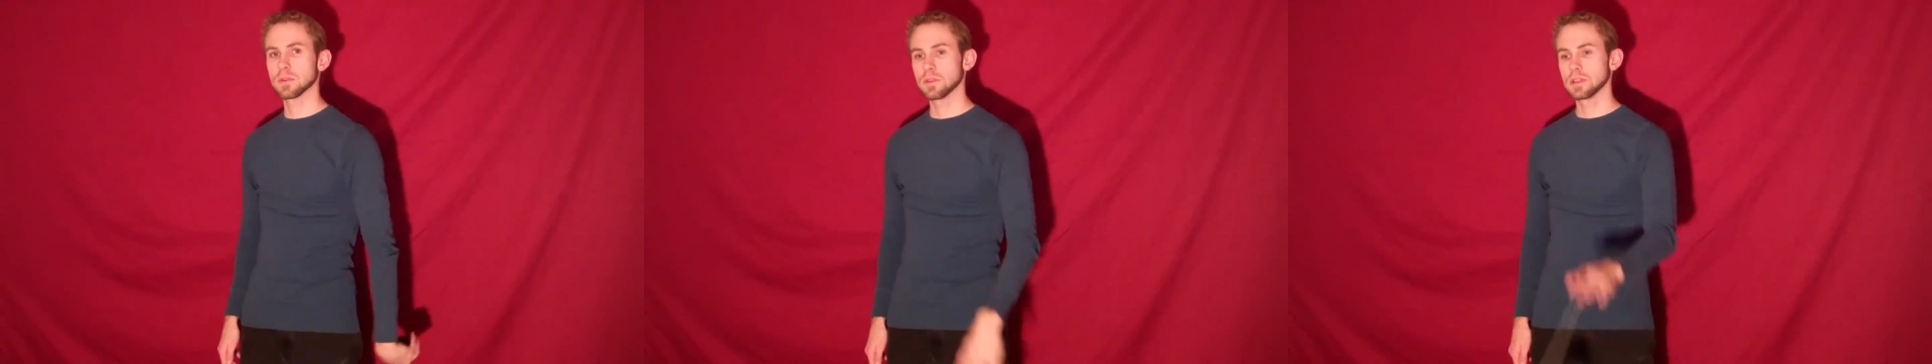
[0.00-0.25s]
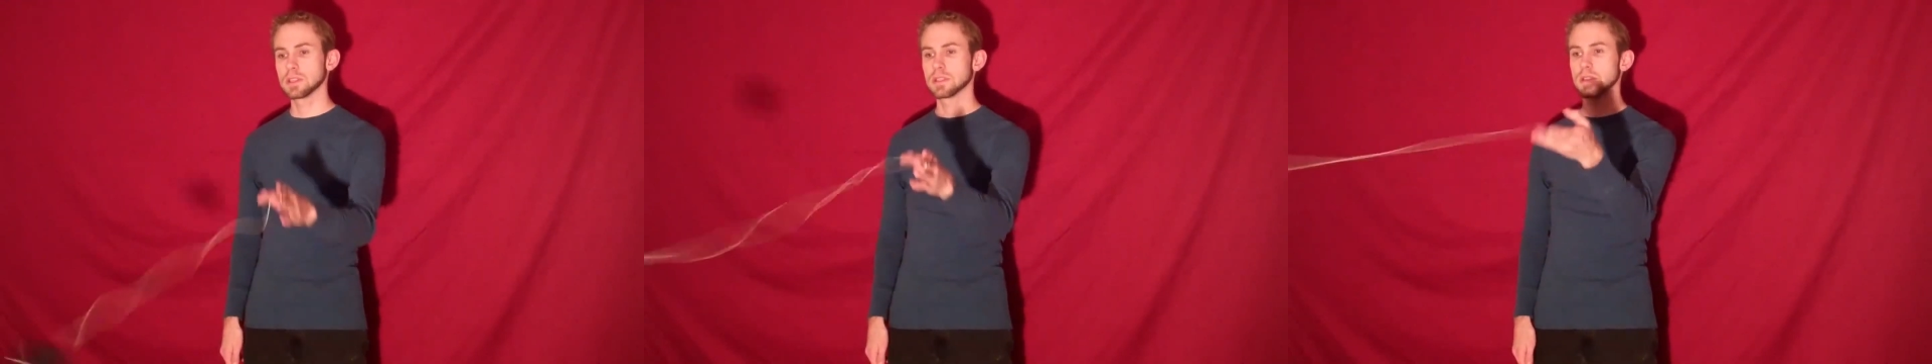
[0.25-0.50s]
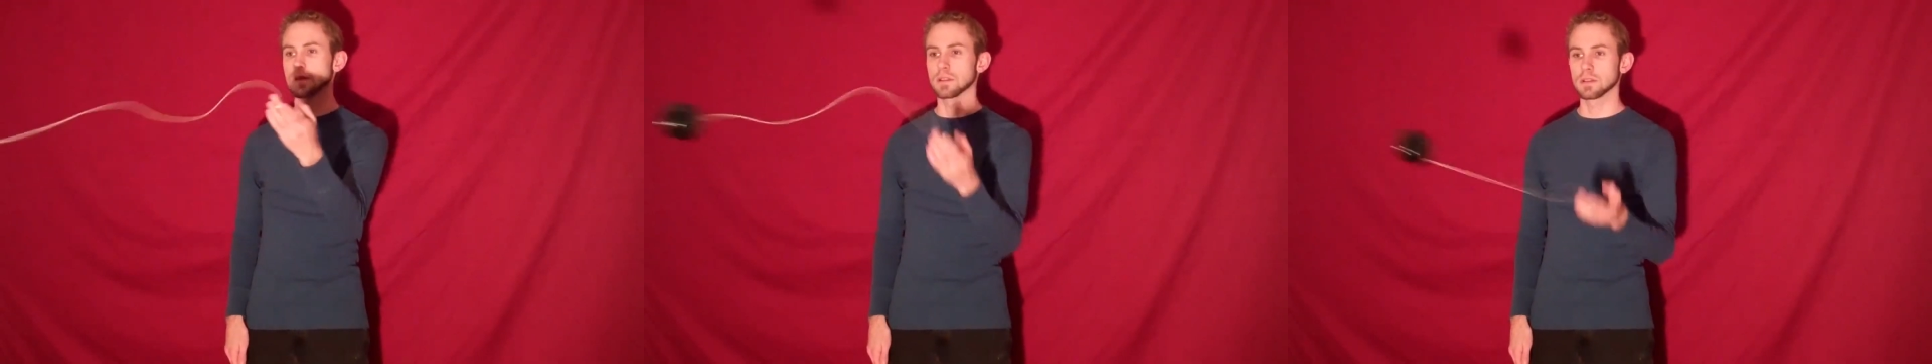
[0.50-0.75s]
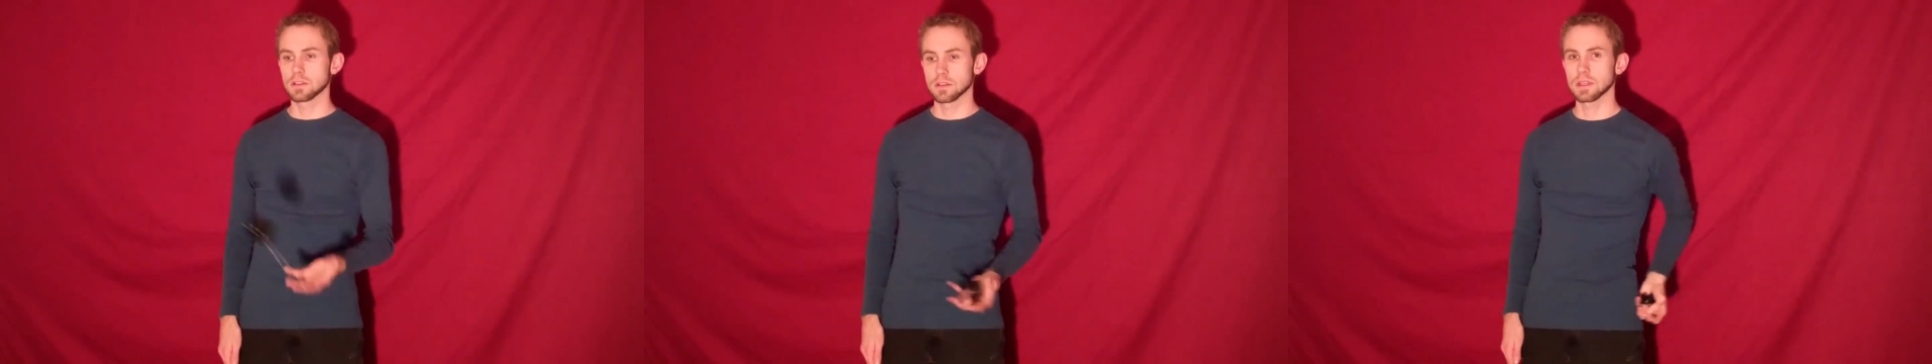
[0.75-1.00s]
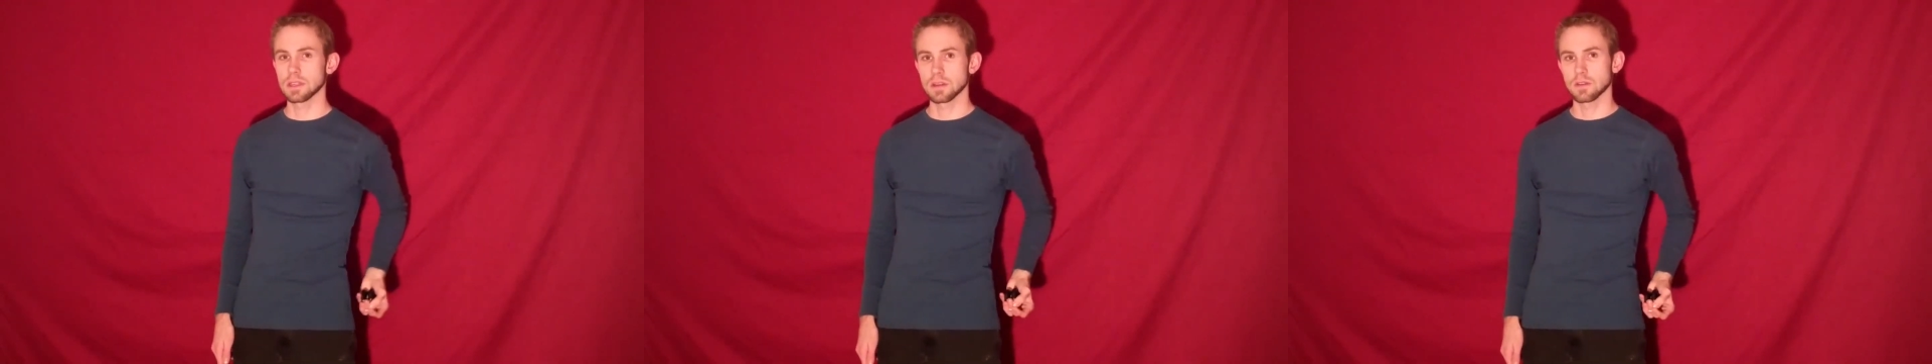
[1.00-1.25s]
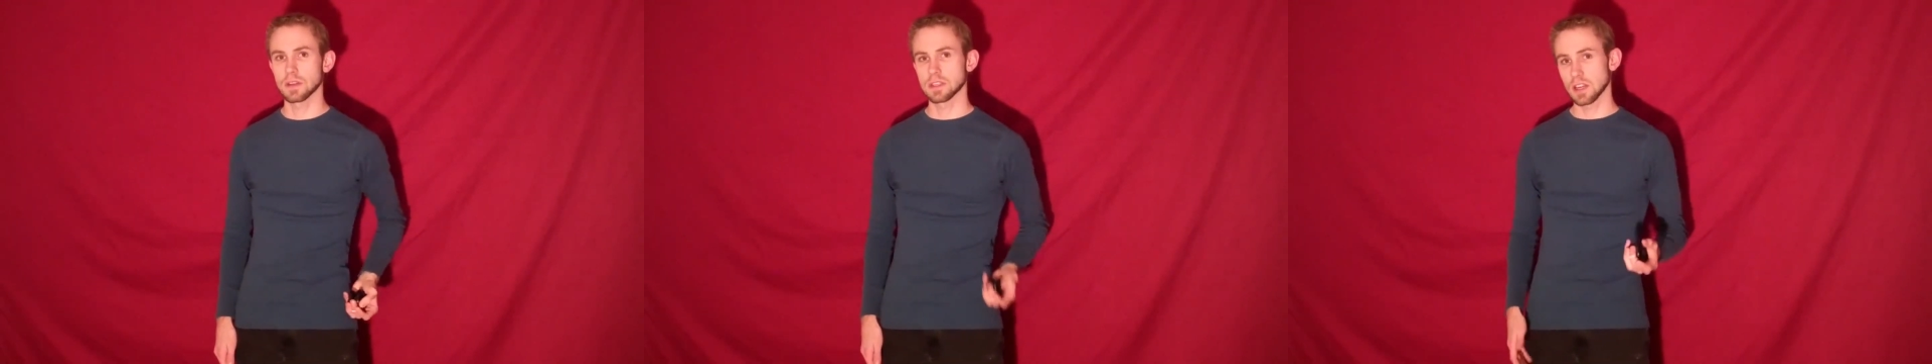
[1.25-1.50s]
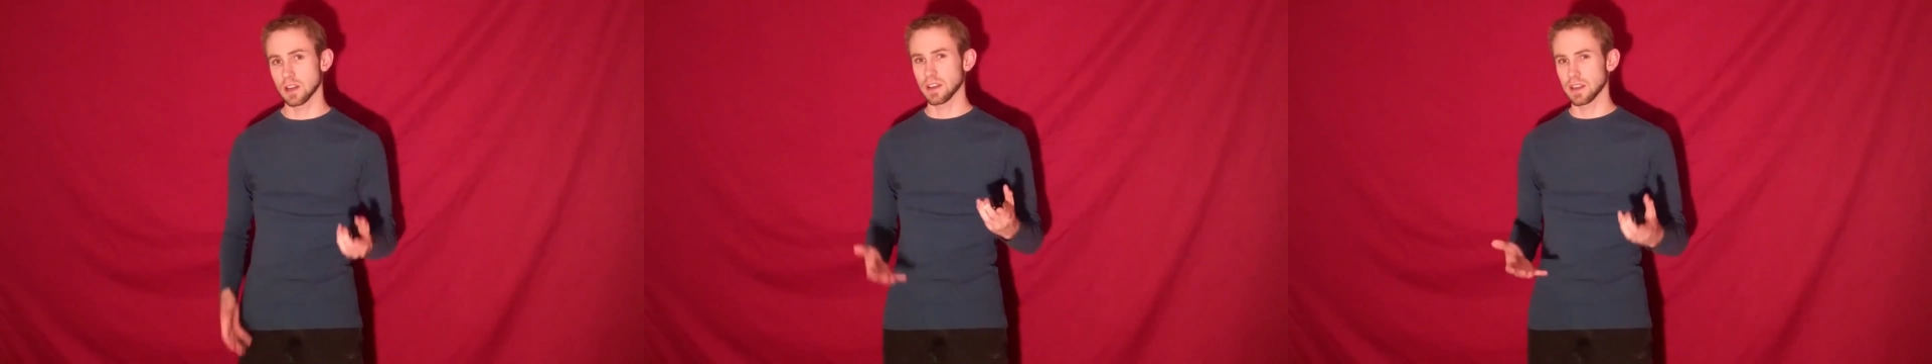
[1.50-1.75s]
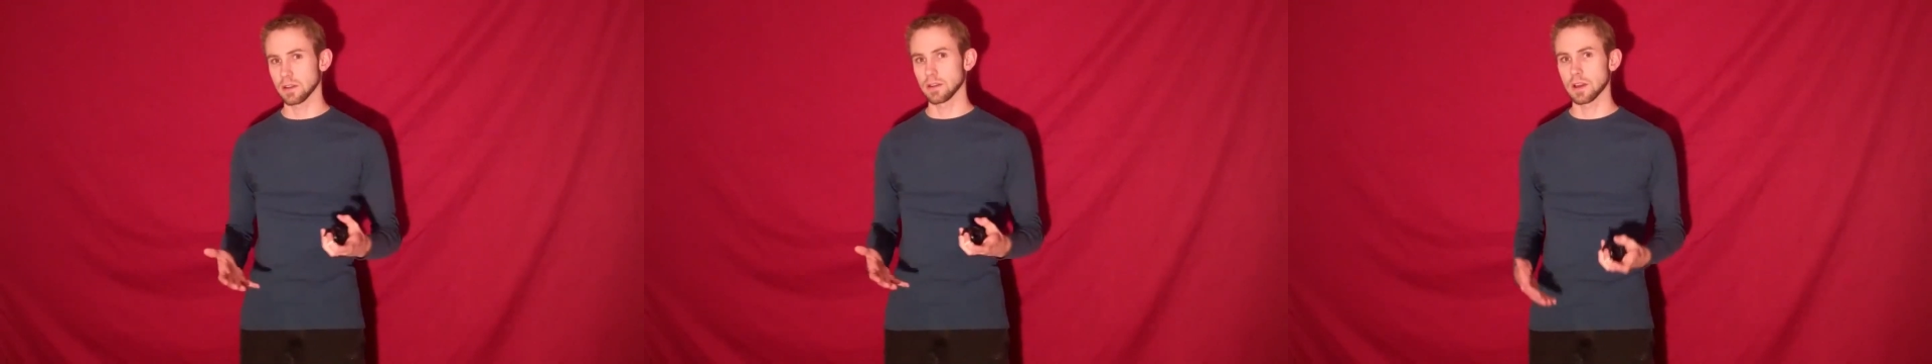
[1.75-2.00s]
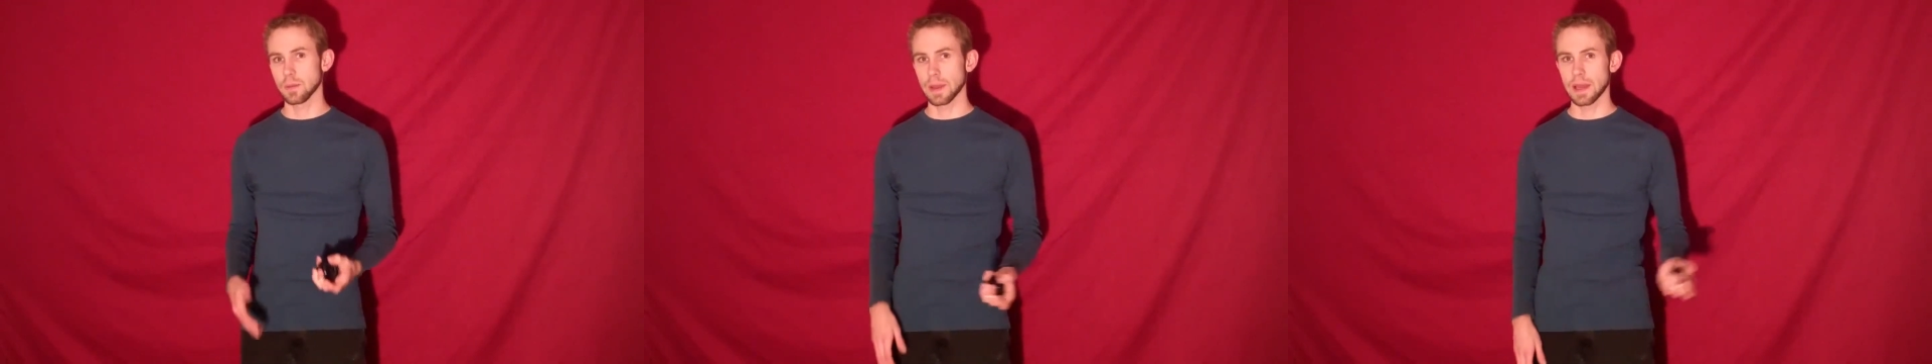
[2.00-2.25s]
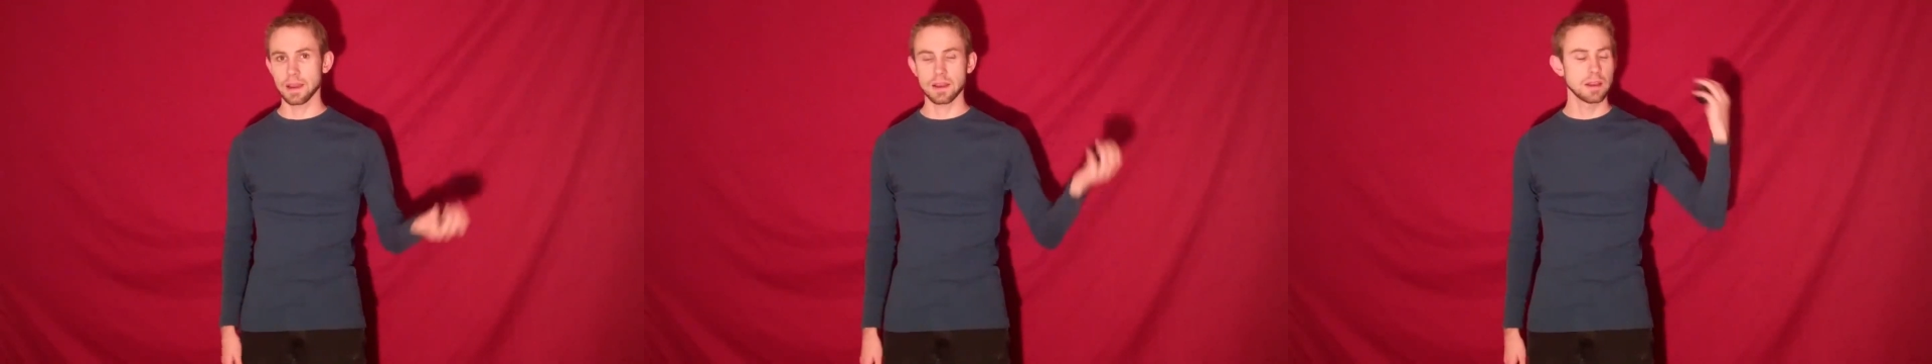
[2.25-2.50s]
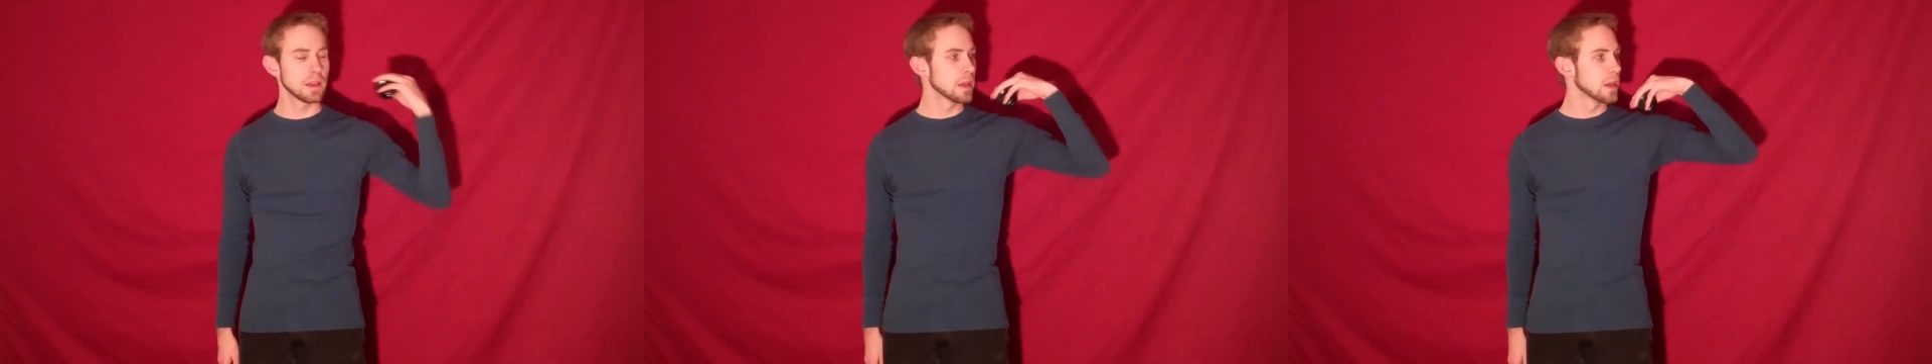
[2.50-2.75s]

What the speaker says: When it reaches the end of the string, you give it a tug and it'll come back.